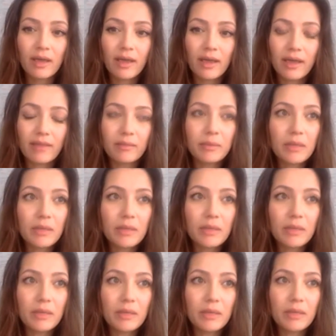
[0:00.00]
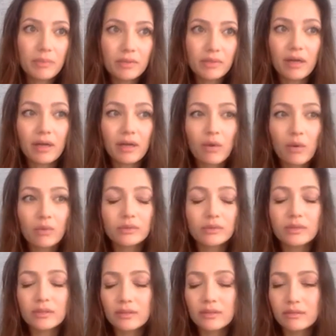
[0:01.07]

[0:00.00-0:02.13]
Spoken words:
And the people that I hold